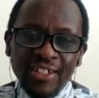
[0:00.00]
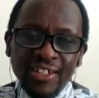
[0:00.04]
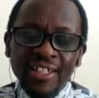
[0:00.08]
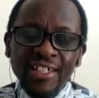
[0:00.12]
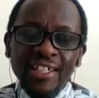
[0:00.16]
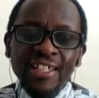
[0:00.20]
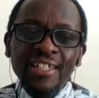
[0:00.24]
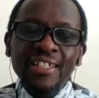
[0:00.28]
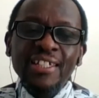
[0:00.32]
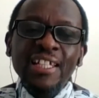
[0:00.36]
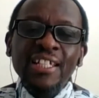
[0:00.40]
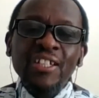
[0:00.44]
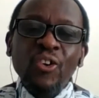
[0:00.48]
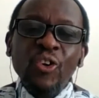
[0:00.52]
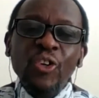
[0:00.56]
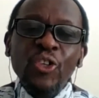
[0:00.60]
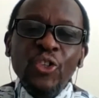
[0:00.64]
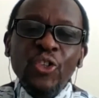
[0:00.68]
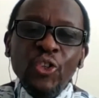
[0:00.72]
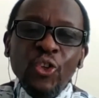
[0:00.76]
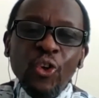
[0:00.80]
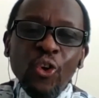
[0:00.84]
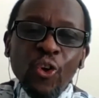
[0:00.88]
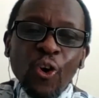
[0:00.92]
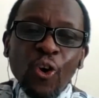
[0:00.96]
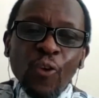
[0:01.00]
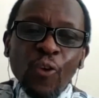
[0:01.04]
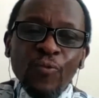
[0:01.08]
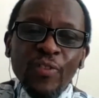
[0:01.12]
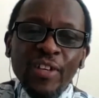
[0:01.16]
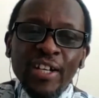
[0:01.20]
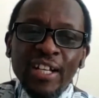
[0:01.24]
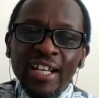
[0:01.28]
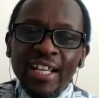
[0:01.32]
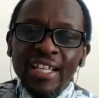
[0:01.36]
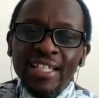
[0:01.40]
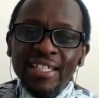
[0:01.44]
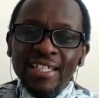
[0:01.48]
He's in control of
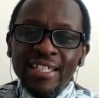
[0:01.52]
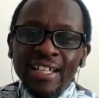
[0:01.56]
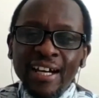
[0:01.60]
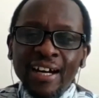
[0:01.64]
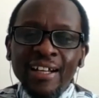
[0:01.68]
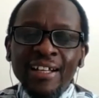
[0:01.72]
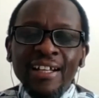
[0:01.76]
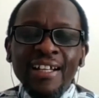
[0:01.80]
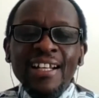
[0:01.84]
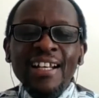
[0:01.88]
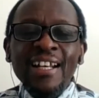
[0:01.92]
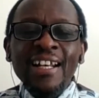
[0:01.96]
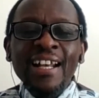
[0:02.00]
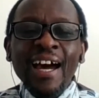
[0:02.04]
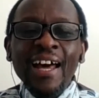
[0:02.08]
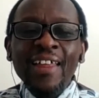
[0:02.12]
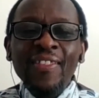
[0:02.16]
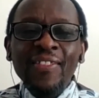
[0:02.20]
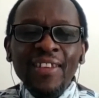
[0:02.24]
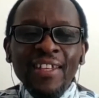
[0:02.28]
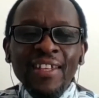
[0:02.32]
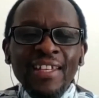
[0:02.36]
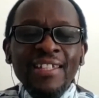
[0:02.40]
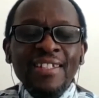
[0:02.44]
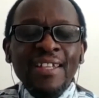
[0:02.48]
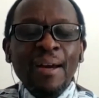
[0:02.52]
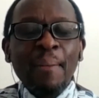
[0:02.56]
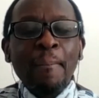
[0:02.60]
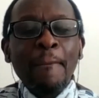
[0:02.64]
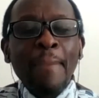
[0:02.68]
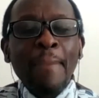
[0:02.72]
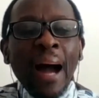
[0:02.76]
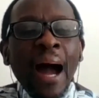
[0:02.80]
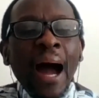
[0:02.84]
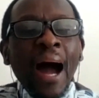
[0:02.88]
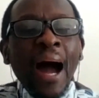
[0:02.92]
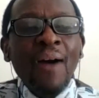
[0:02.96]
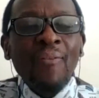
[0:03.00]
nature. Nothing is
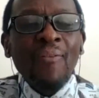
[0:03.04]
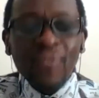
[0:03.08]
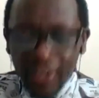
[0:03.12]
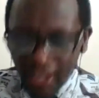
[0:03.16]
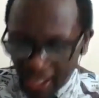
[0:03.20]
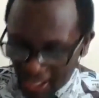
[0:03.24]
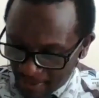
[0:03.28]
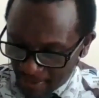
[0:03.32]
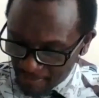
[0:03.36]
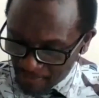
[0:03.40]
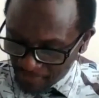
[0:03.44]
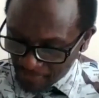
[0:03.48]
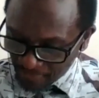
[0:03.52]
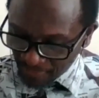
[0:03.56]
above him.